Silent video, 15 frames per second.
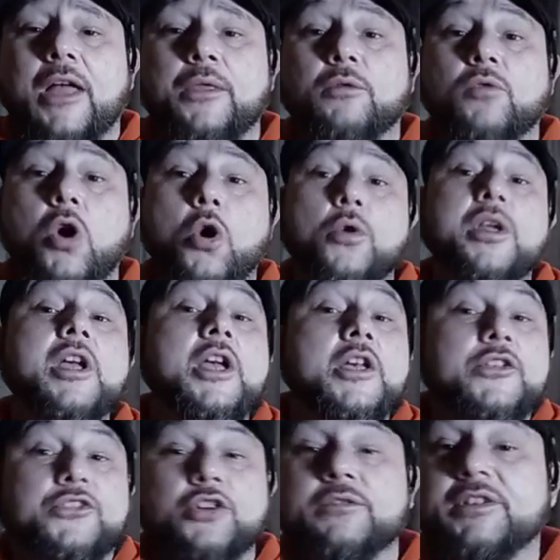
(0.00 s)
on the road
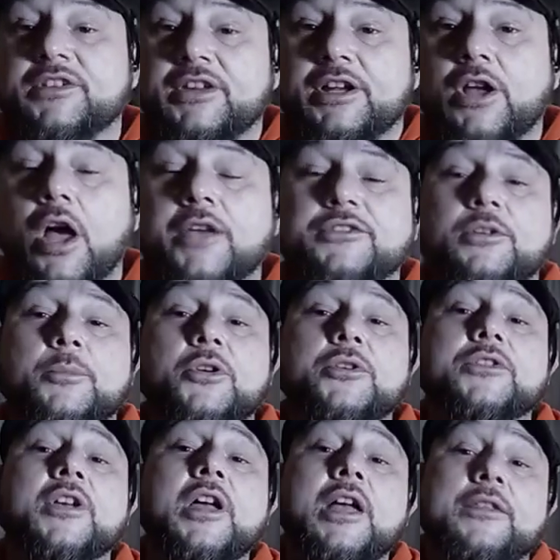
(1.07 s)
servicing
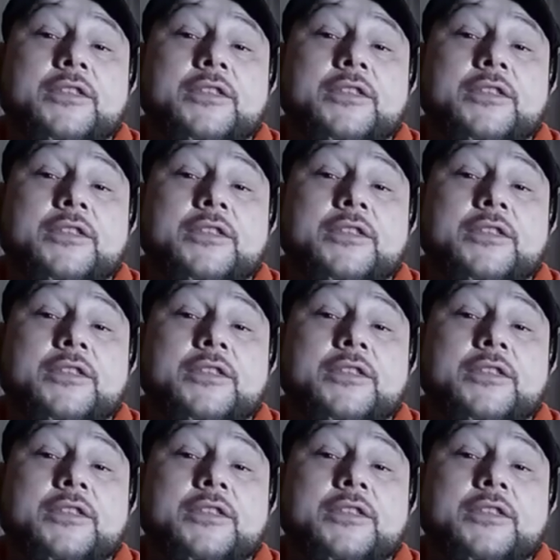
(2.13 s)
customers.